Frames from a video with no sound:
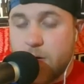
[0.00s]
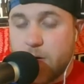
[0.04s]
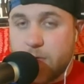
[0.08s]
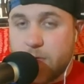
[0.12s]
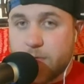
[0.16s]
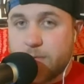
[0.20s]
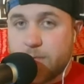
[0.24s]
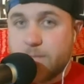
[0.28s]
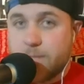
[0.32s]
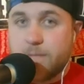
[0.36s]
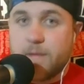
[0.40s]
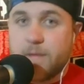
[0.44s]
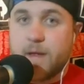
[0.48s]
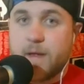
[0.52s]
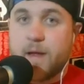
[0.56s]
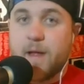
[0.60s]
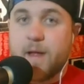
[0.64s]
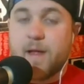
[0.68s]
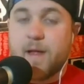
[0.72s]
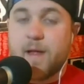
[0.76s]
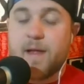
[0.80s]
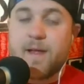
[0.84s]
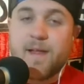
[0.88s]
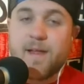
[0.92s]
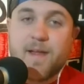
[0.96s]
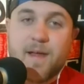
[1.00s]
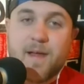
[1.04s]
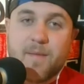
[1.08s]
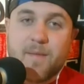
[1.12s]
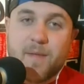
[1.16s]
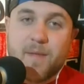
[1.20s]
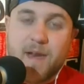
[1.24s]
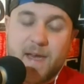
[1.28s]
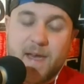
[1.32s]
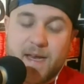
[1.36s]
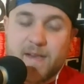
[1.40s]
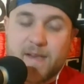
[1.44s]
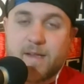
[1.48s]
quote.
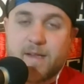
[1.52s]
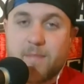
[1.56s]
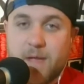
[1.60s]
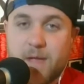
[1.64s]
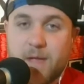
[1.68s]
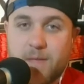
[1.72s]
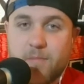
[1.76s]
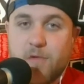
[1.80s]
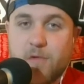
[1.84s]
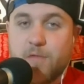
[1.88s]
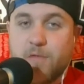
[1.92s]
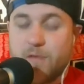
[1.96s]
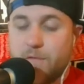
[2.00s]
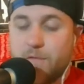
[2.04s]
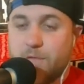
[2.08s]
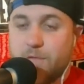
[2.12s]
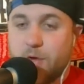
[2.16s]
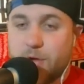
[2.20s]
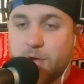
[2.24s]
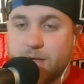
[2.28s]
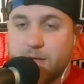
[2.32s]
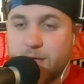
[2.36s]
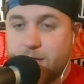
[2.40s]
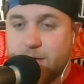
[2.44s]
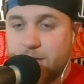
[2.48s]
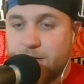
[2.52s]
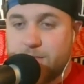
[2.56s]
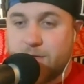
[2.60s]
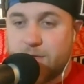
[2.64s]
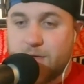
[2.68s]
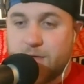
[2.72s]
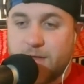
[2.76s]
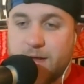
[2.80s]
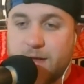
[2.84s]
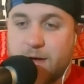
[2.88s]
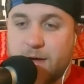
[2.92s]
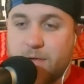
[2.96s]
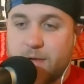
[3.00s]
But it needs to be moved to Full Sail
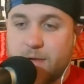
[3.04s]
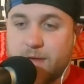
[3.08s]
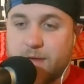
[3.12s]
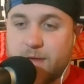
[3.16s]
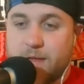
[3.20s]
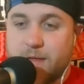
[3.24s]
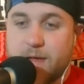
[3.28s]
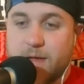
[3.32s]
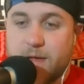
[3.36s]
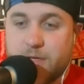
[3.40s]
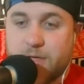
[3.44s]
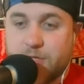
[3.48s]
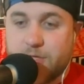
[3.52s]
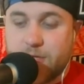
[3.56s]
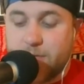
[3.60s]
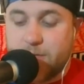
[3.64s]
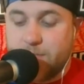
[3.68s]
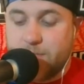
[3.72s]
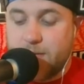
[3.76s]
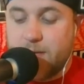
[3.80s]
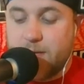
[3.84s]
University. I always think it should